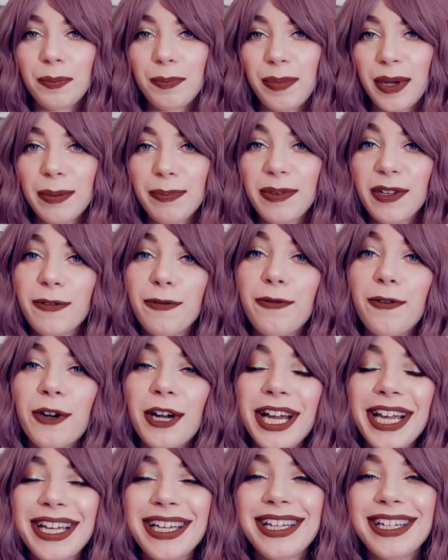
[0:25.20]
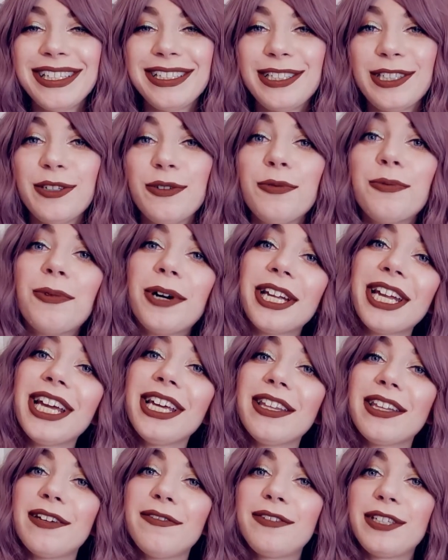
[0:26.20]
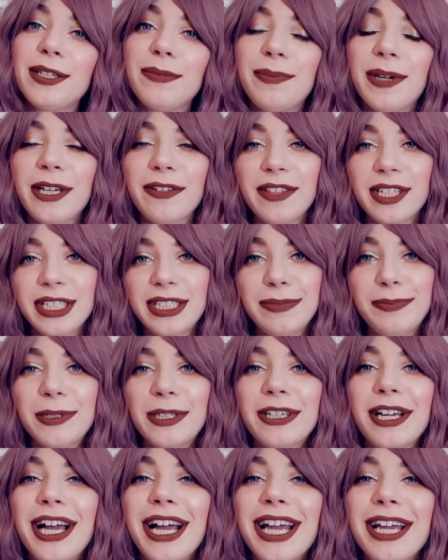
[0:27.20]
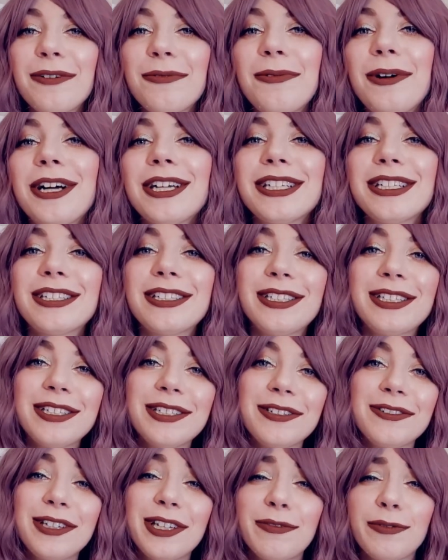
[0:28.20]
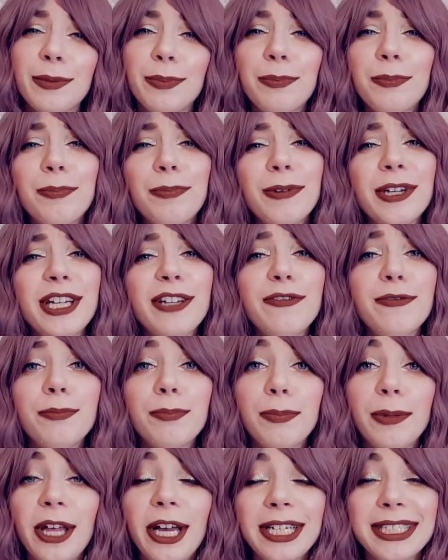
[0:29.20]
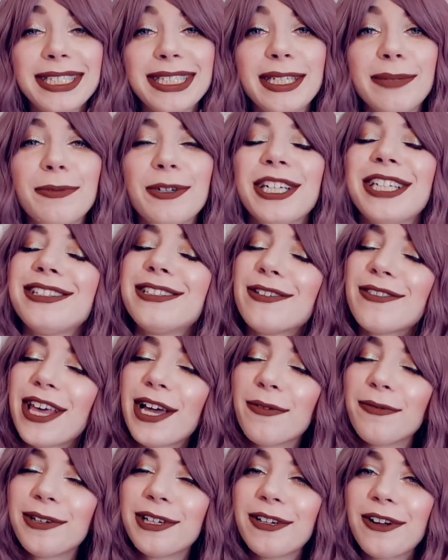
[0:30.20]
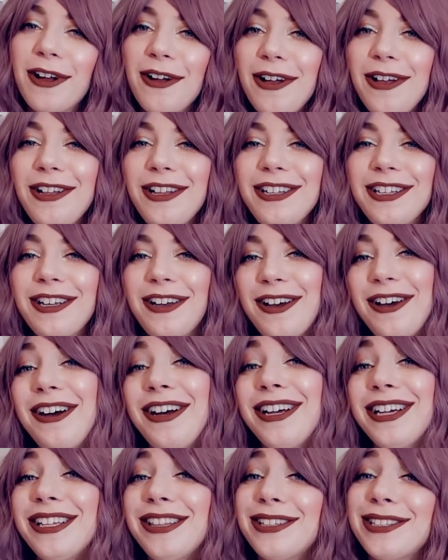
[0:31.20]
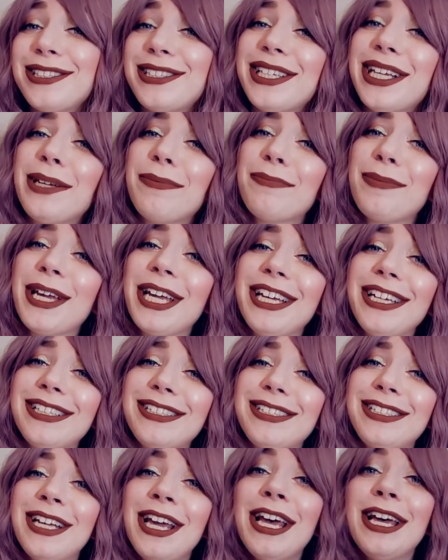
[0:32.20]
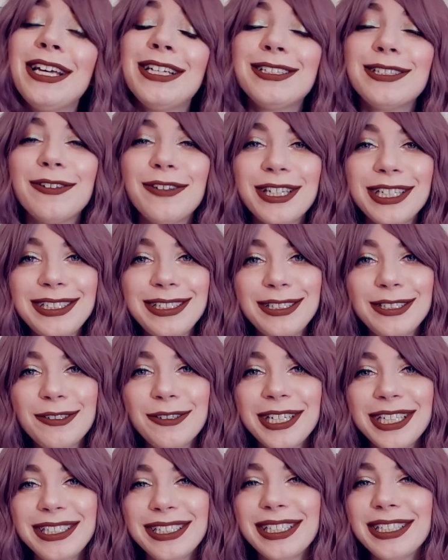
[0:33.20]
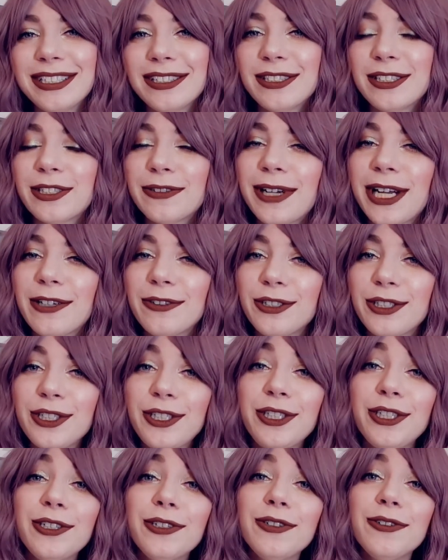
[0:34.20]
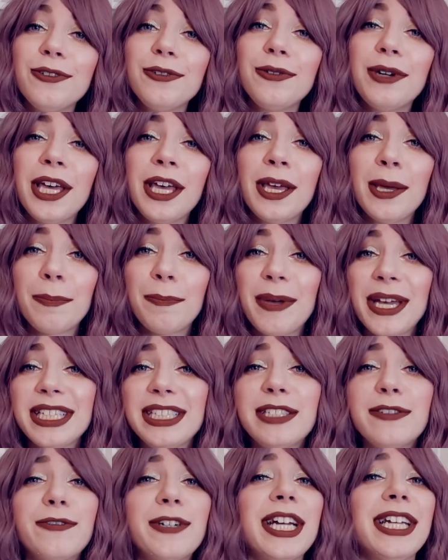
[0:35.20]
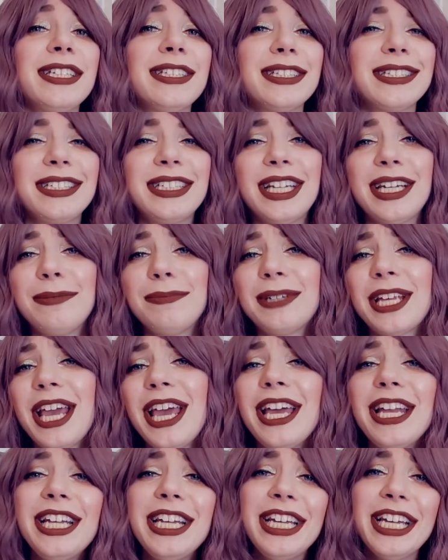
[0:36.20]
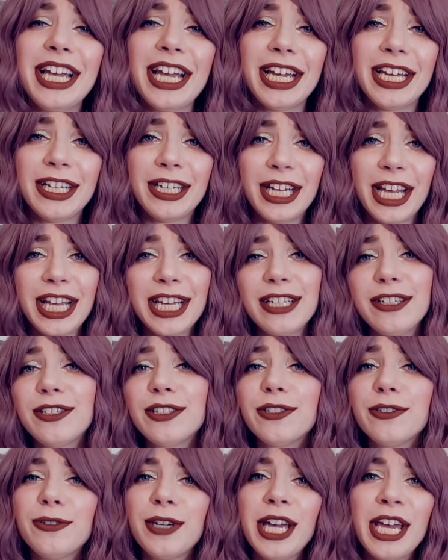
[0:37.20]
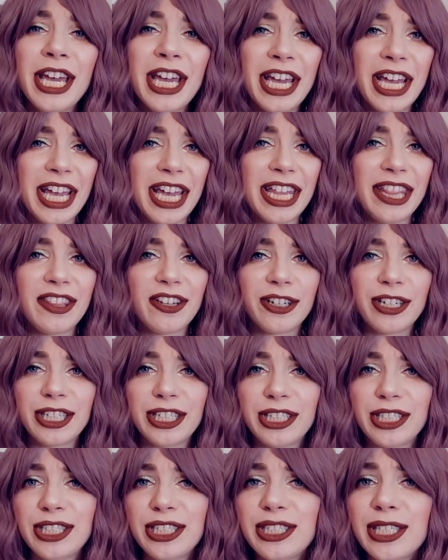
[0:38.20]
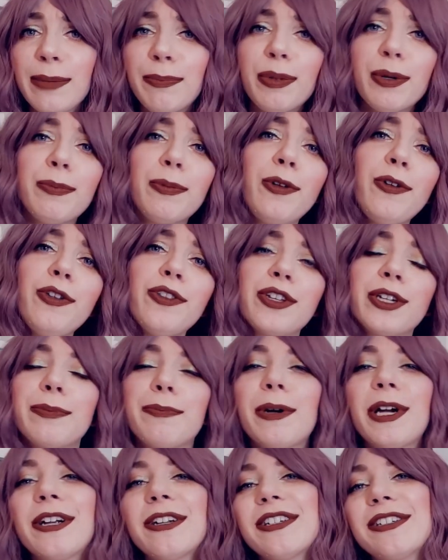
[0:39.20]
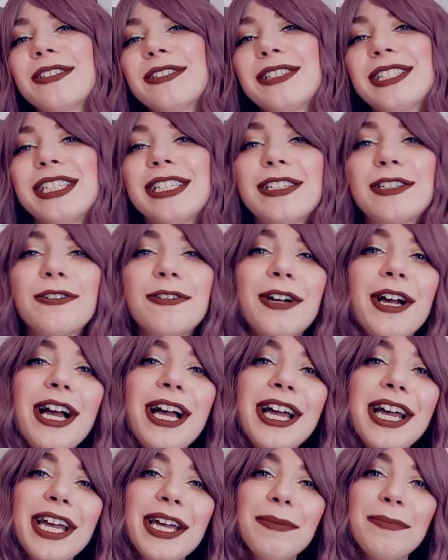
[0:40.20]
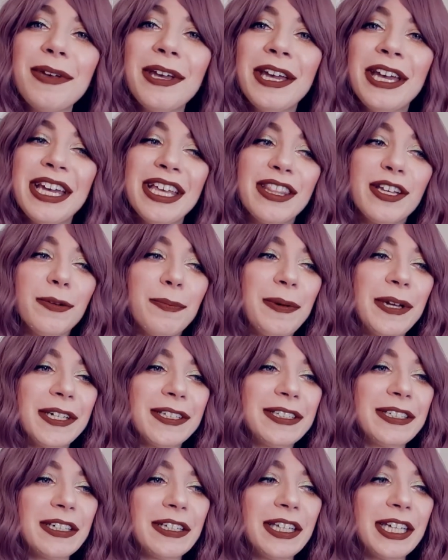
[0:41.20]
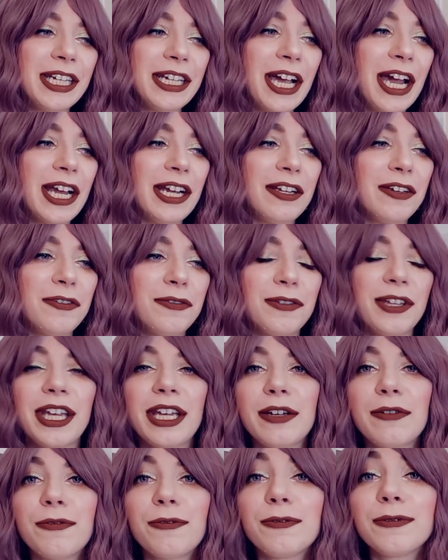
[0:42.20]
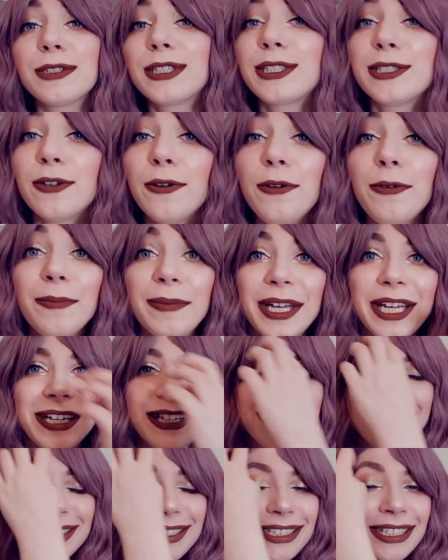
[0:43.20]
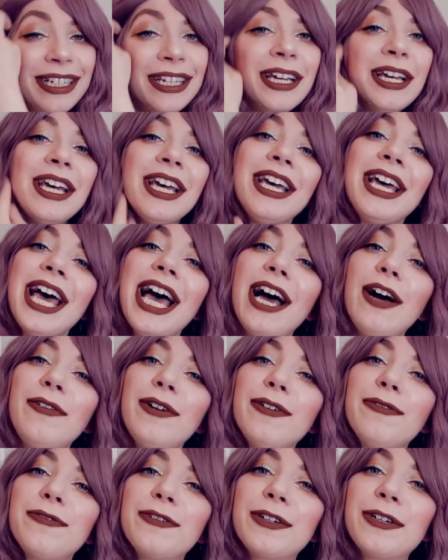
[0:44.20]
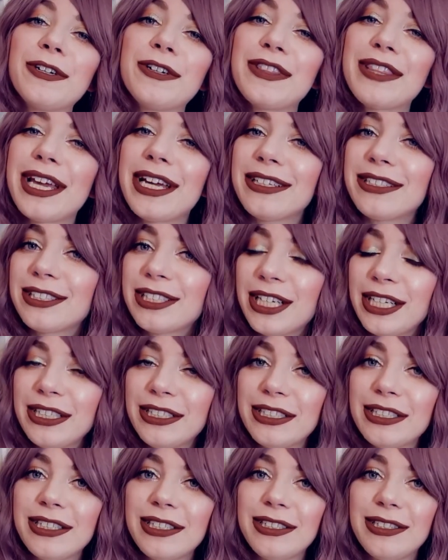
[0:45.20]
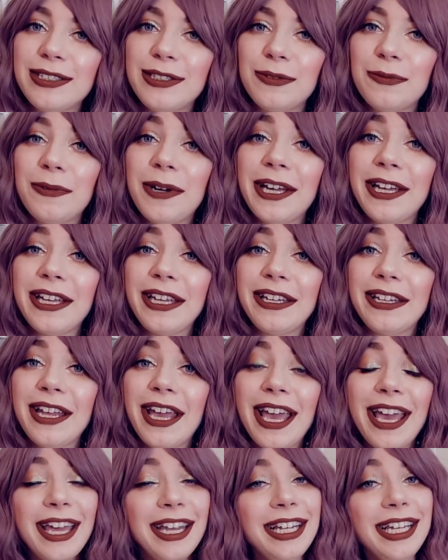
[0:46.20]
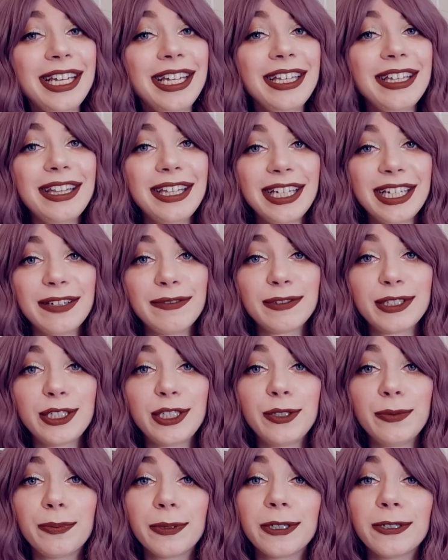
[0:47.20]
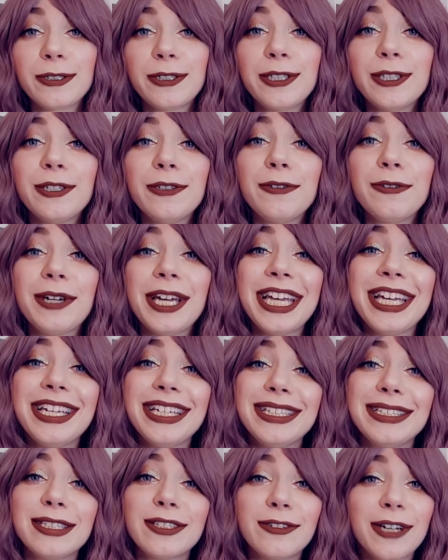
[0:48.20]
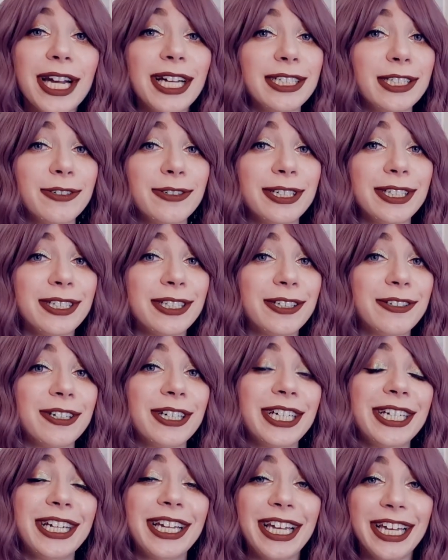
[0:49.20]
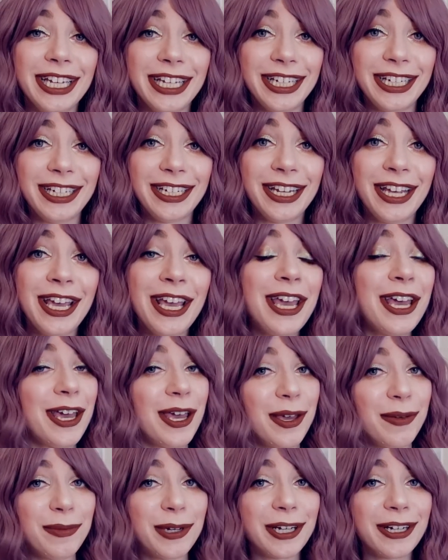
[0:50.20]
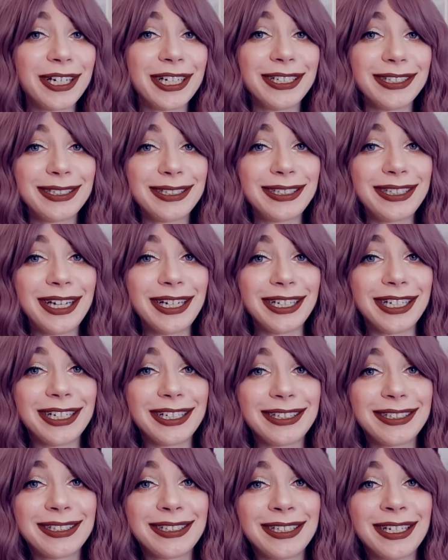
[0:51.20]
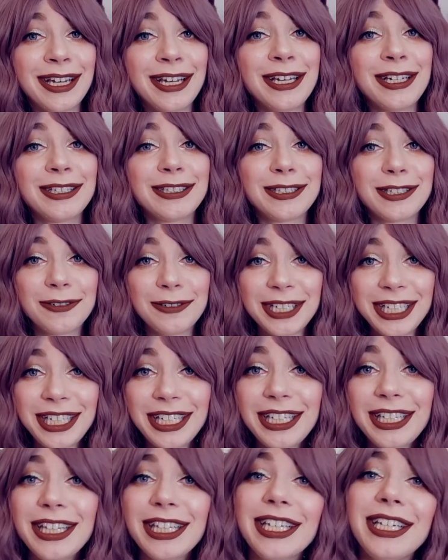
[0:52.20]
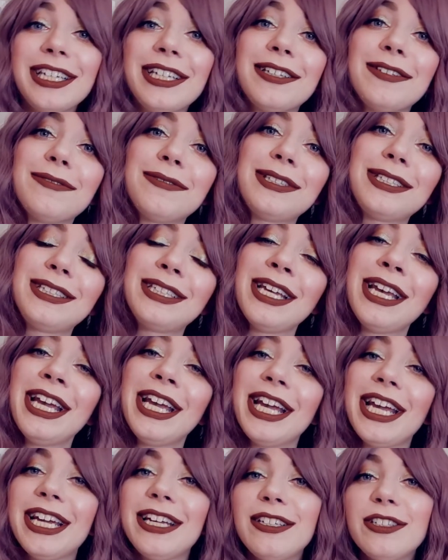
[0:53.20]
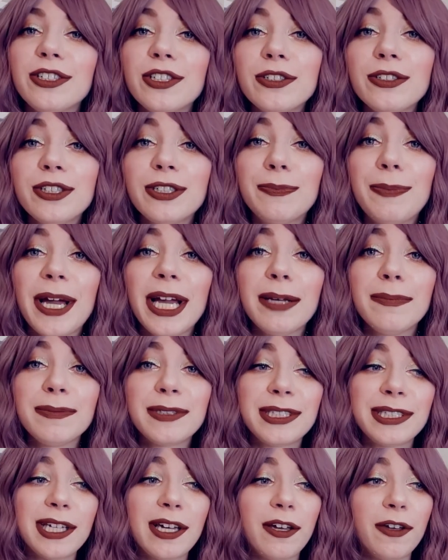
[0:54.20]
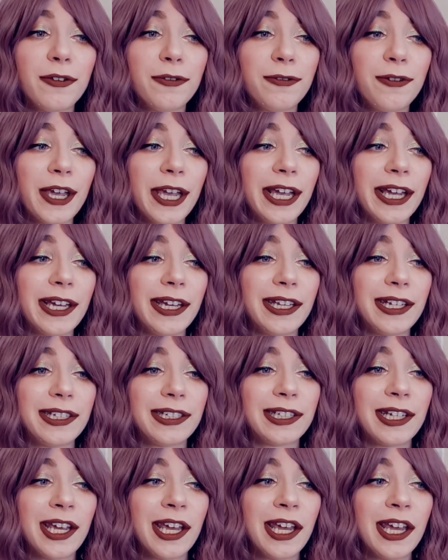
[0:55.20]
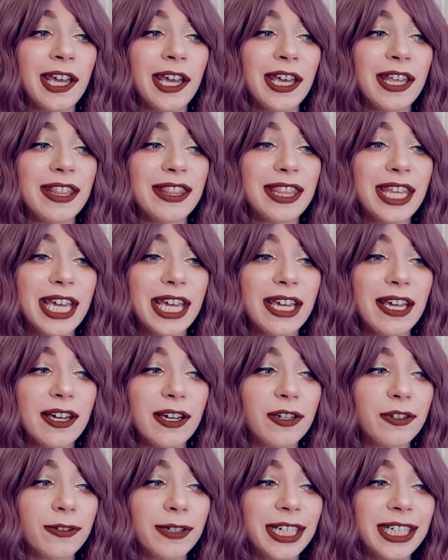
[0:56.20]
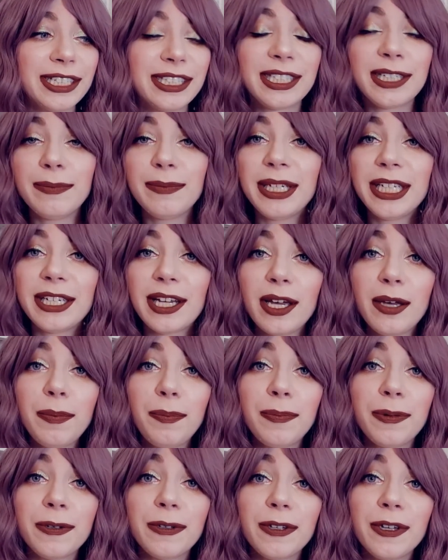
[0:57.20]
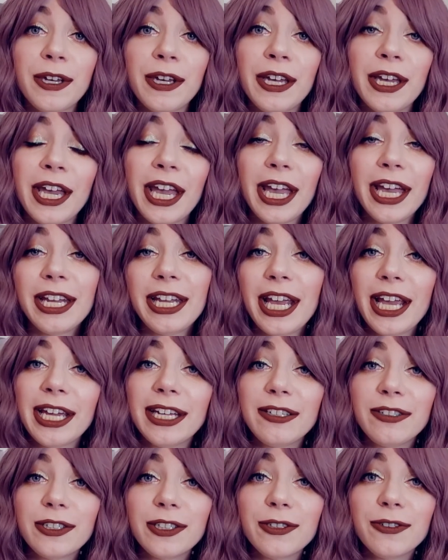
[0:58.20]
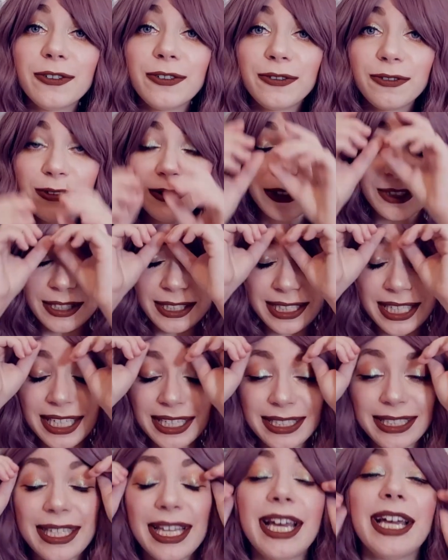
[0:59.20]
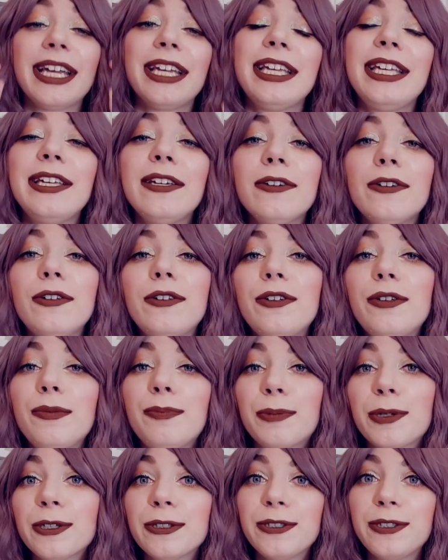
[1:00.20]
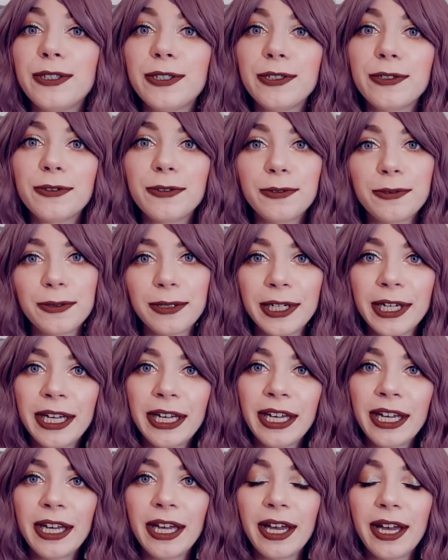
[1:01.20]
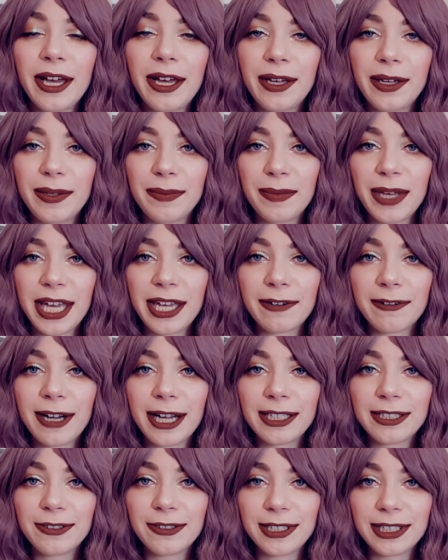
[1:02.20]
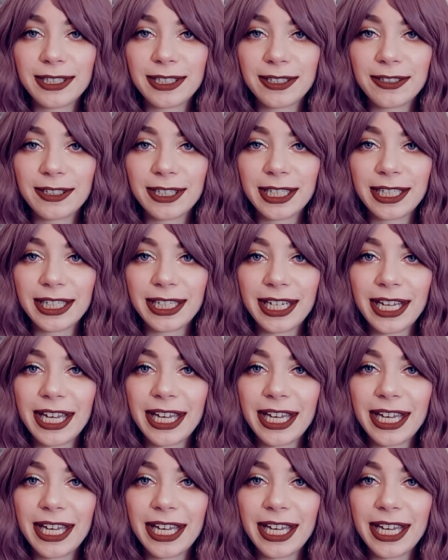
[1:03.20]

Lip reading: But before I get into what I loved about this book, I want to give a brief plot summary so that we're all on the same page. So this story centers around two best friends named Eddie and Andrew, and they're inseparable, they're partners in crime, they're basically kind of like soulmates. However, that changes when Eddie leaves to pursue his graduate degree in American Studies. So he leaves, Andrew's by himself, and they agree to meet up, and Andrew says that he'll pursue a graduate degree